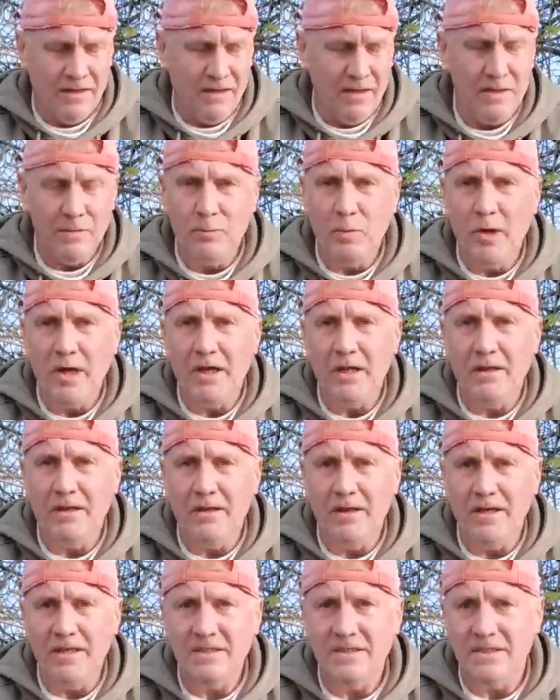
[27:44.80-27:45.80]
And the weird
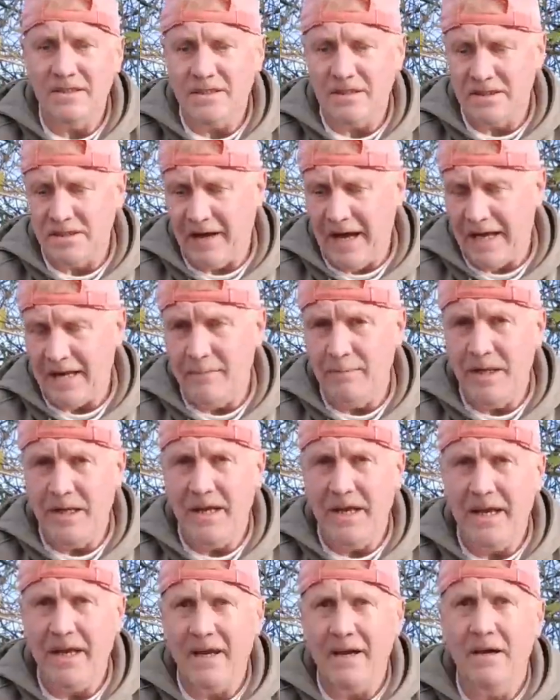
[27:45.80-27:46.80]
thing is, just as I had him in
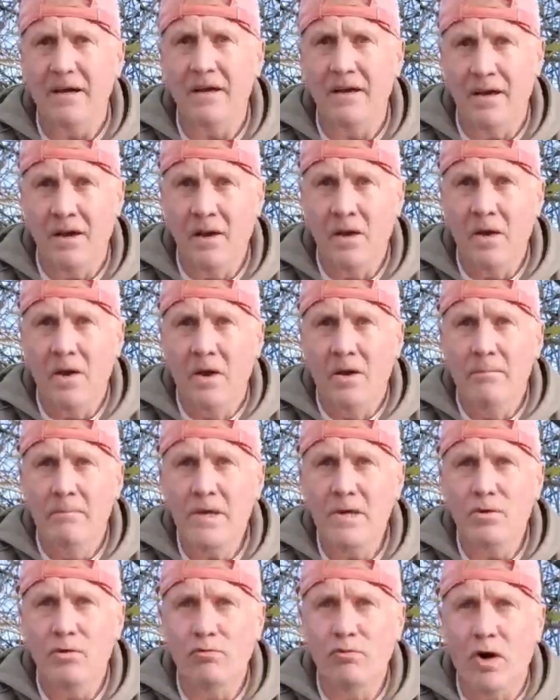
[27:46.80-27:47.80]
here,
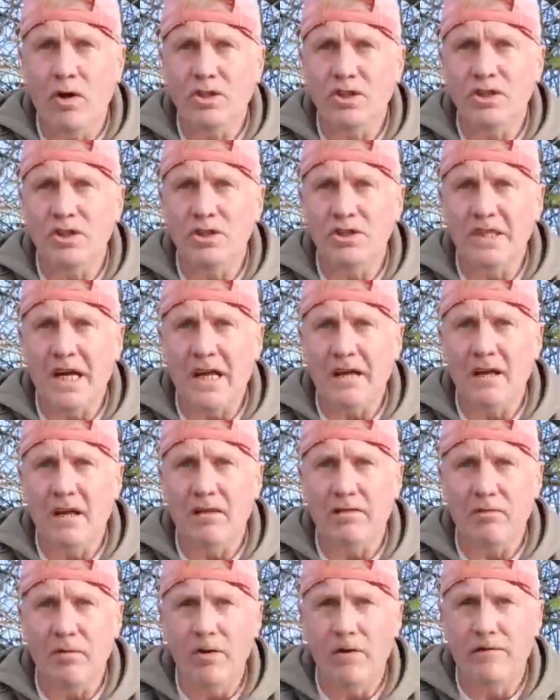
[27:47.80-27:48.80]
middle rod's just had
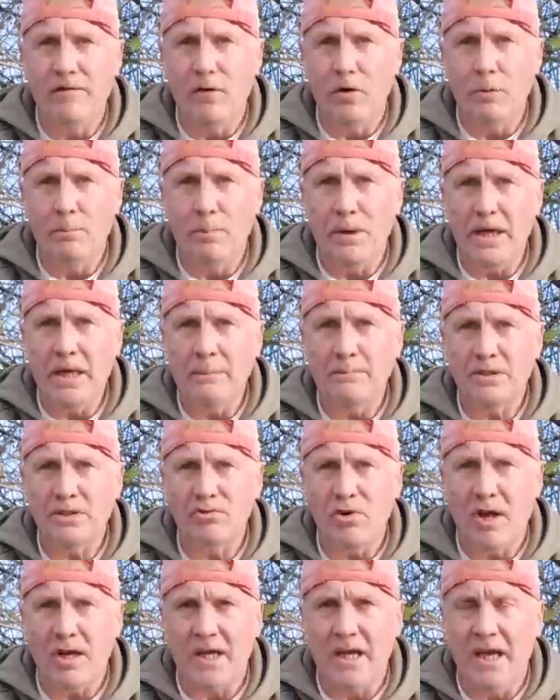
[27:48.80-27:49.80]
3 or 4 bleeps,
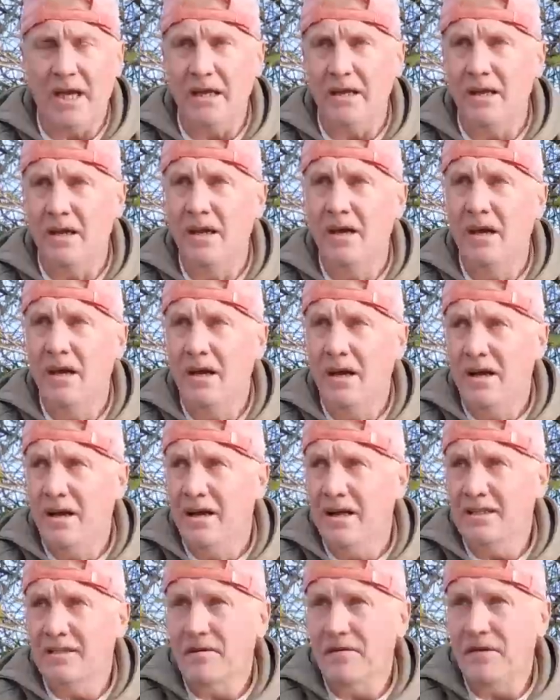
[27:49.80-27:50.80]
struck in.
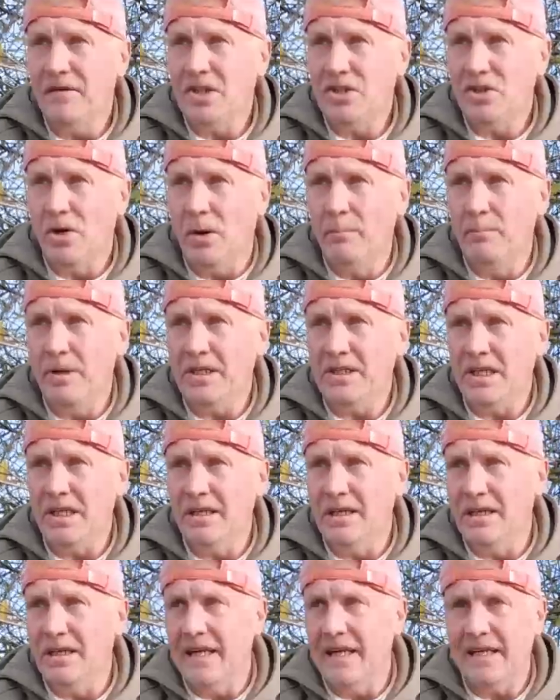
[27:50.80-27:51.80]
There's a fish on, but it's
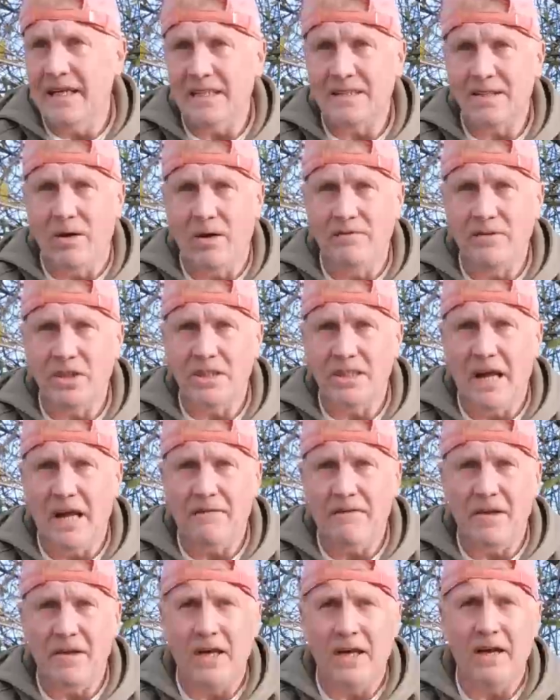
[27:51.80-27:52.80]
in the lilies, so I've just
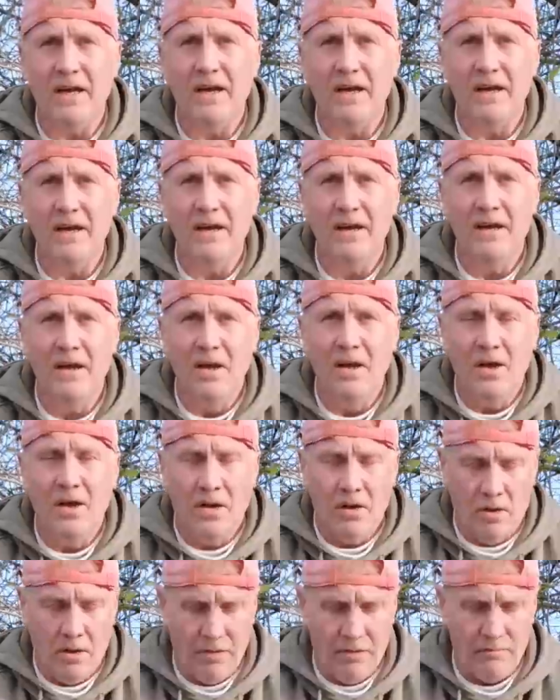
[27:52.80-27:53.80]
left it
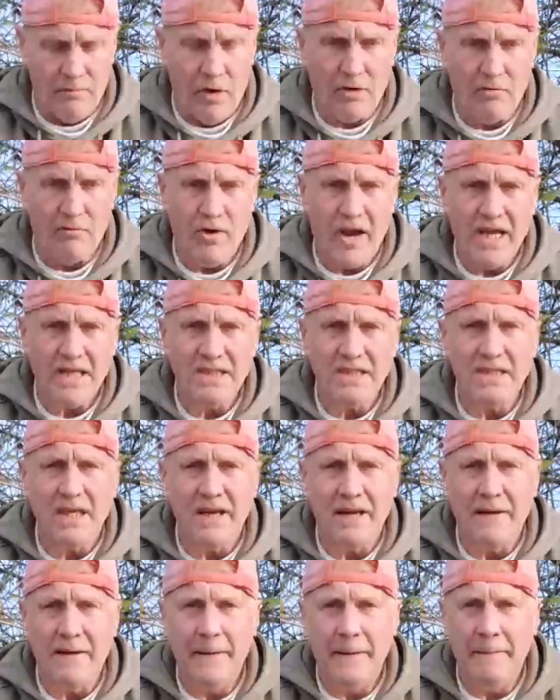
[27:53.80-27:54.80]
on the rod rest
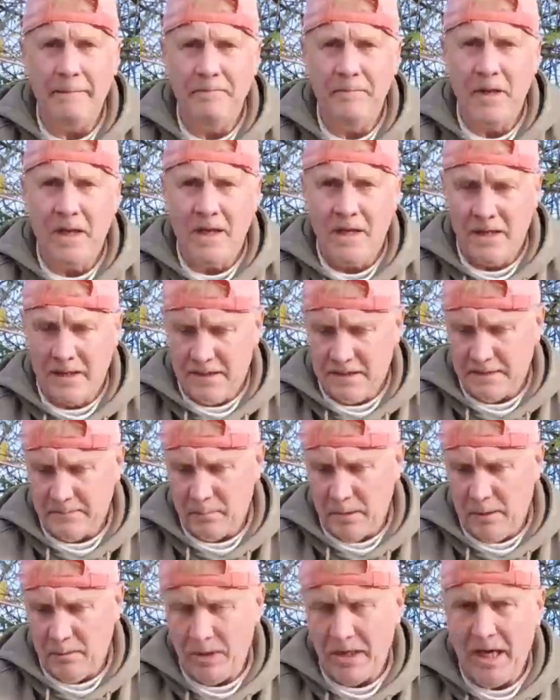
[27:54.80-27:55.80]

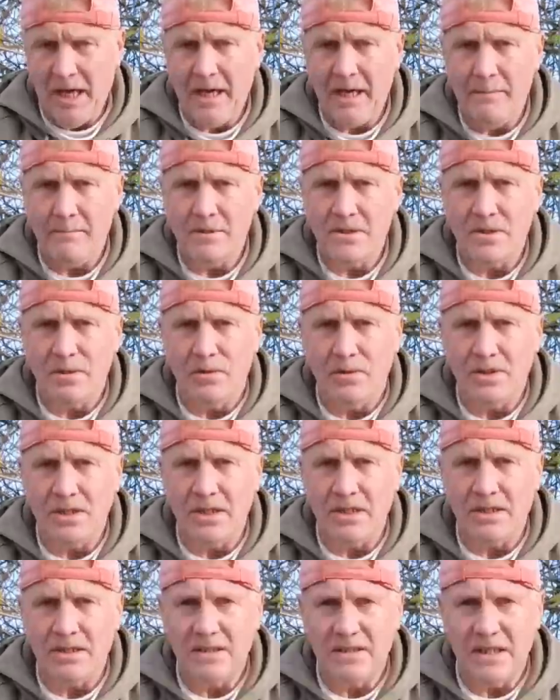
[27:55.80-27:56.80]
where we get him
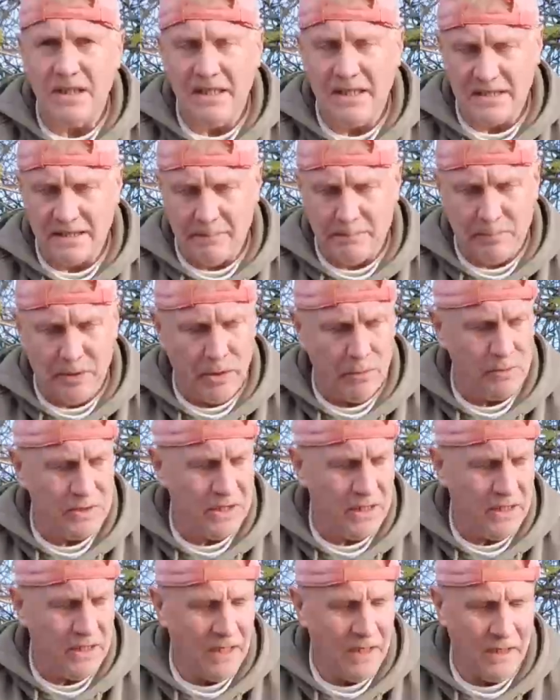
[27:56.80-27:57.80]
sorted, because he is a
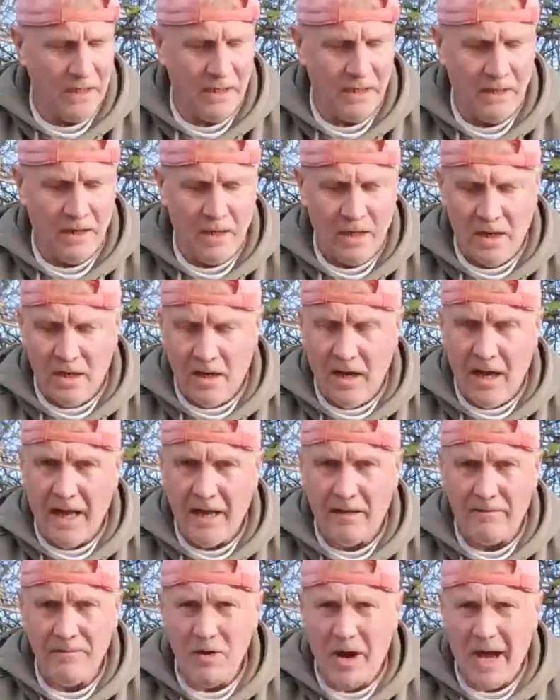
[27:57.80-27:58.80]
beauty. And
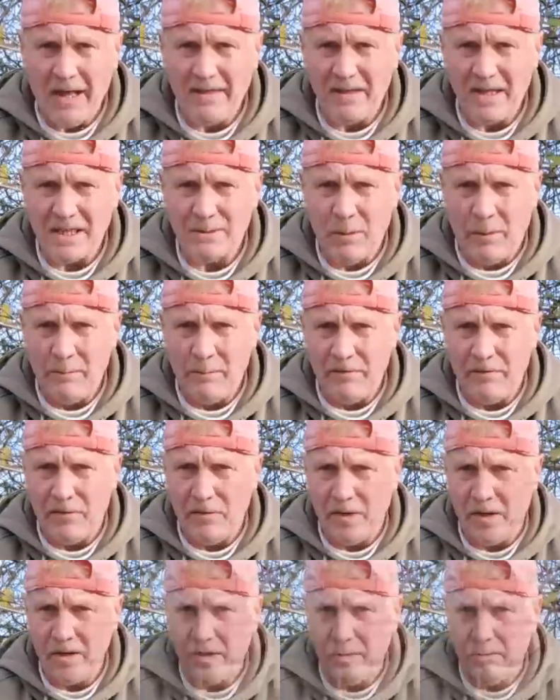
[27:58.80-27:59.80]
I've not had this one
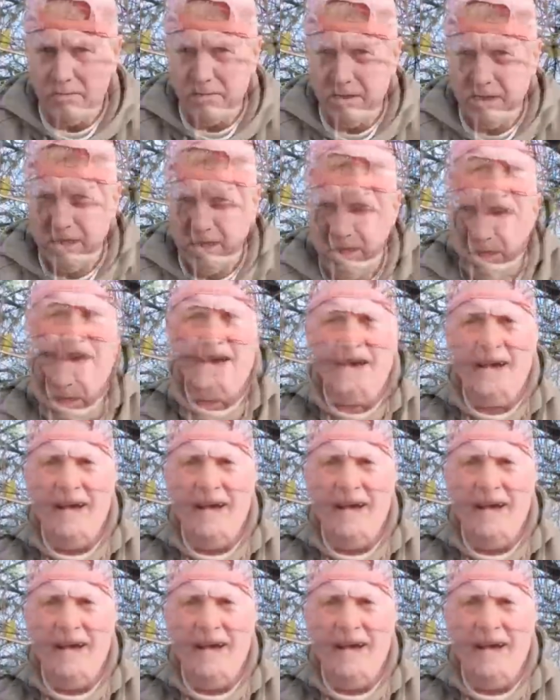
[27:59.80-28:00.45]
before, I don't think.